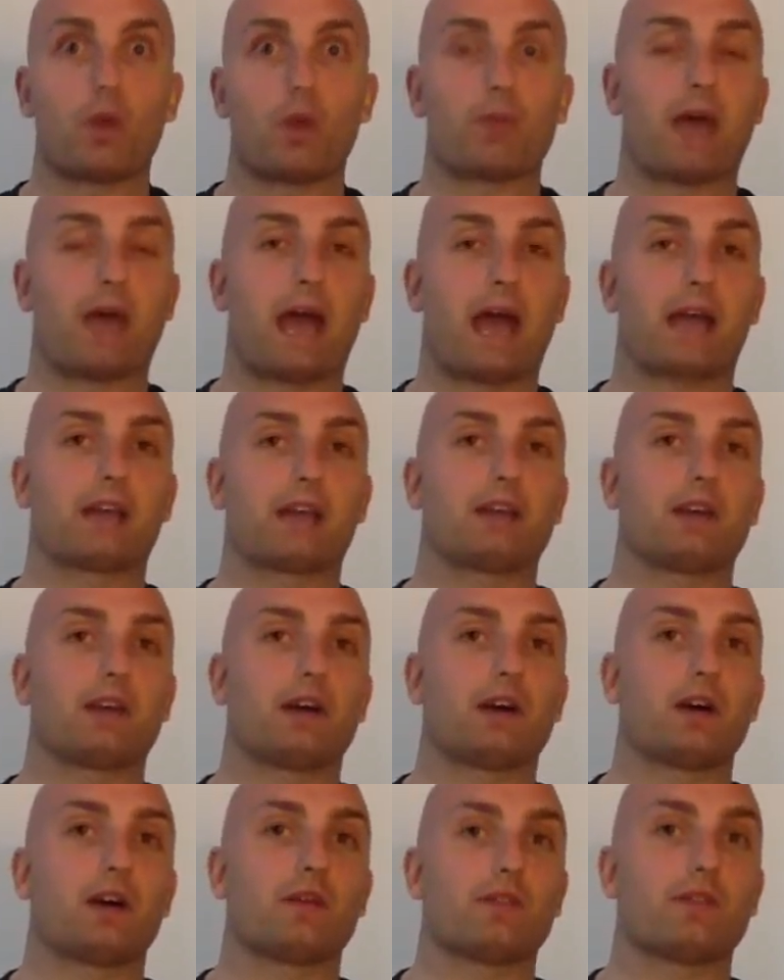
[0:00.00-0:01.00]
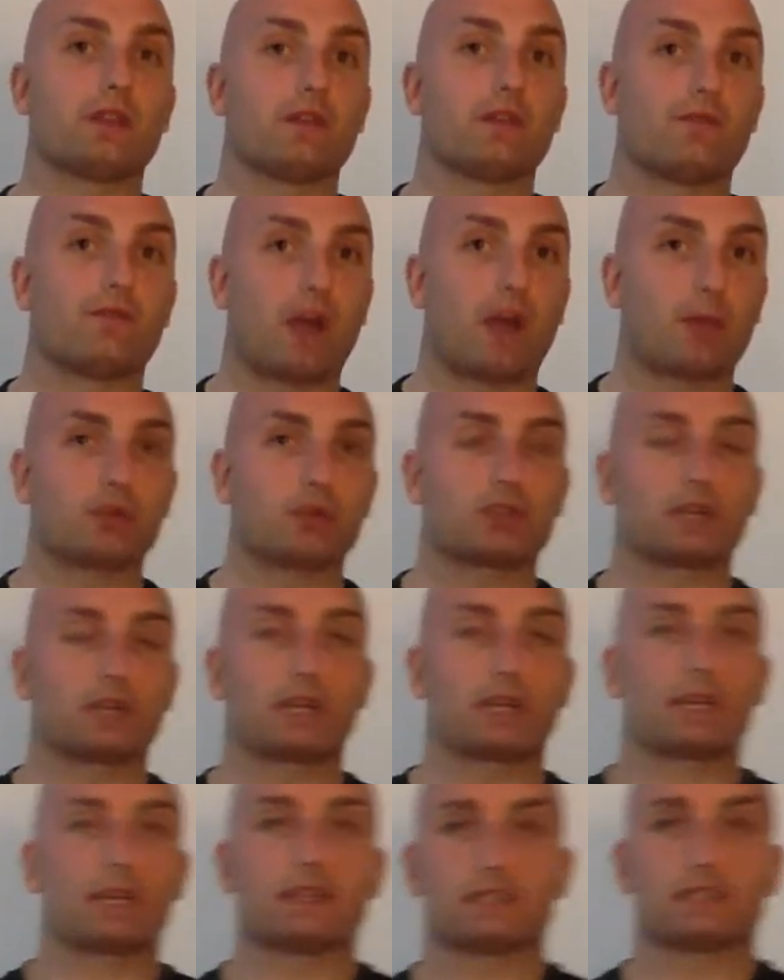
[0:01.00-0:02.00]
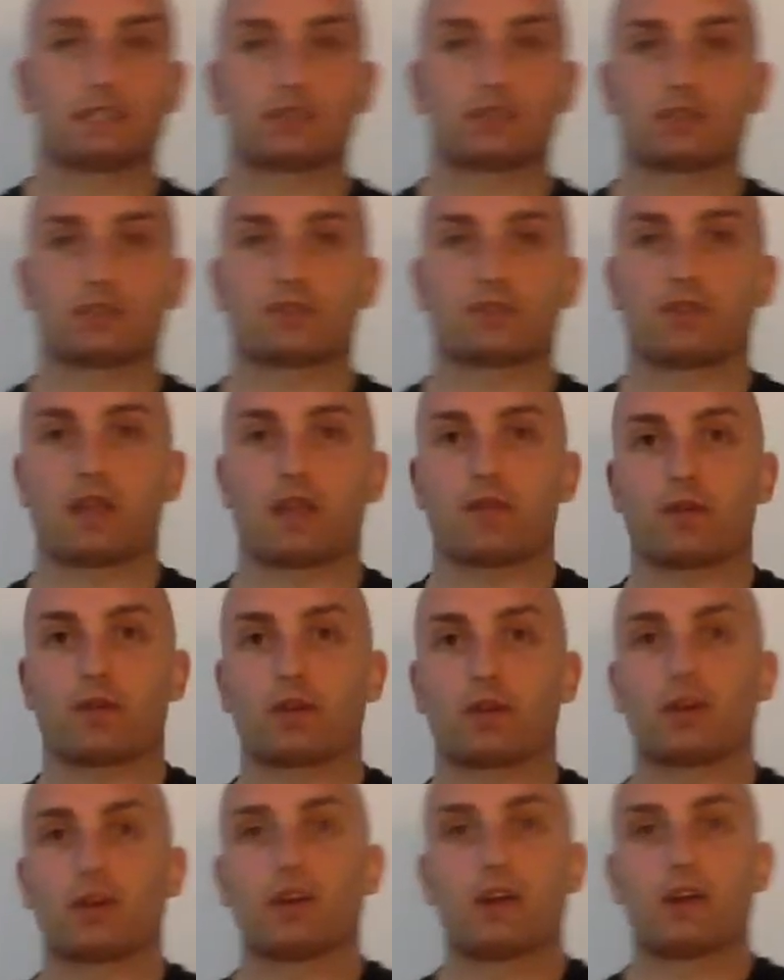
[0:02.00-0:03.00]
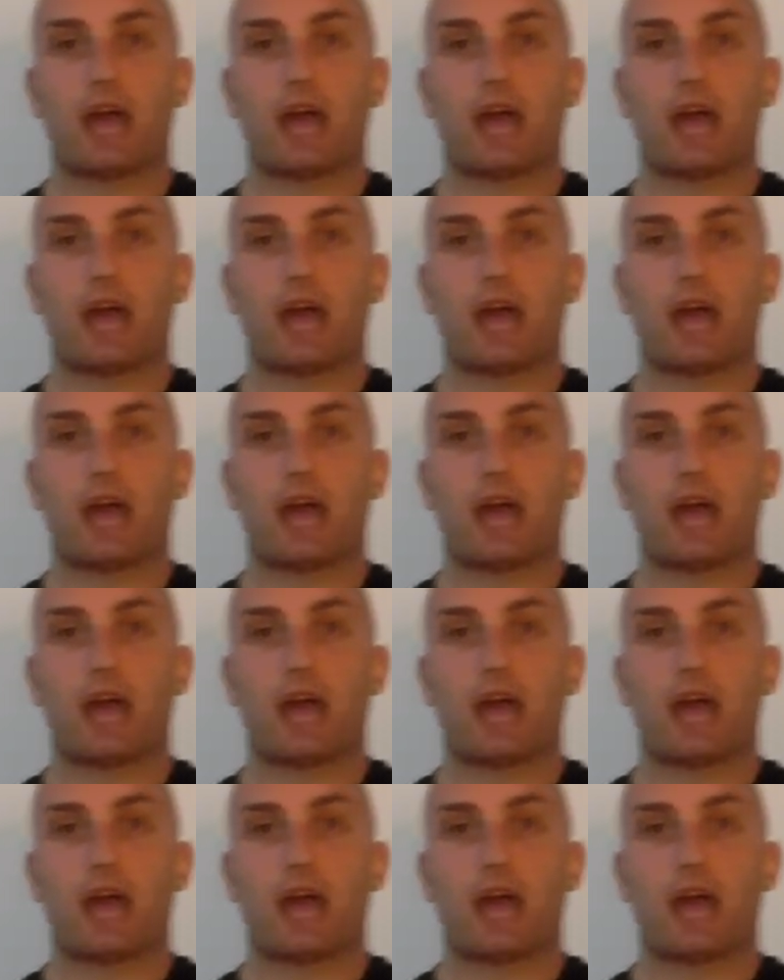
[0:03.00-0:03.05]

packet of the fiber drink in the citrus flavor.